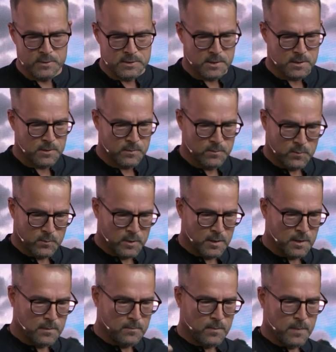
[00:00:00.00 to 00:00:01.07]
So
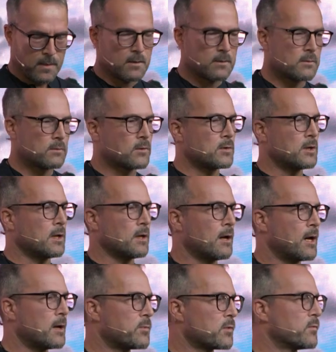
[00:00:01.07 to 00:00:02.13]
really creating
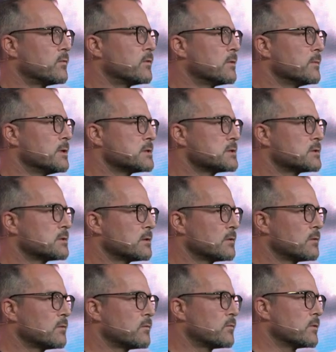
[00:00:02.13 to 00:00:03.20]
high performance
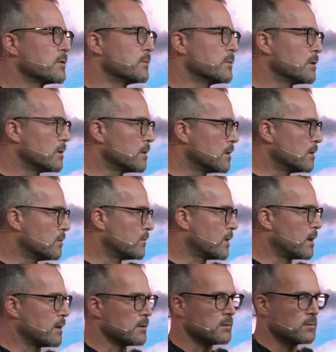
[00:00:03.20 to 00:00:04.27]
from
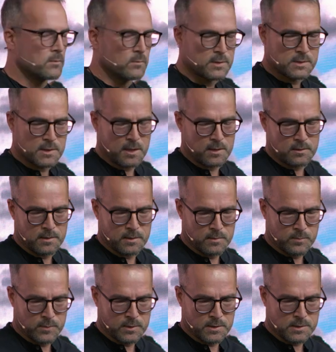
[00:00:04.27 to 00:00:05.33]
low-value recycled
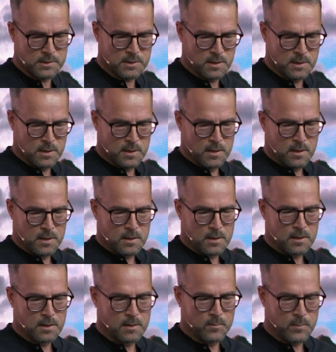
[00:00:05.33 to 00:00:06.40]
inputs.
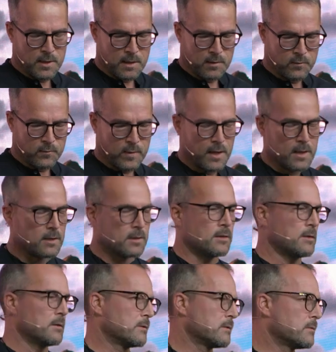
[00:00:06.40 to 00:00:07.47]
And now
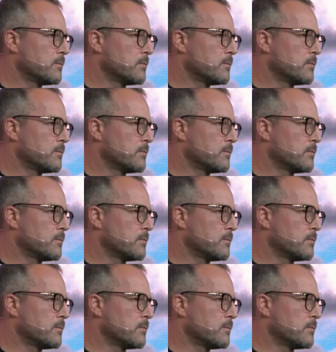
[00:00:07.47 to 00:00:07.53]
finally,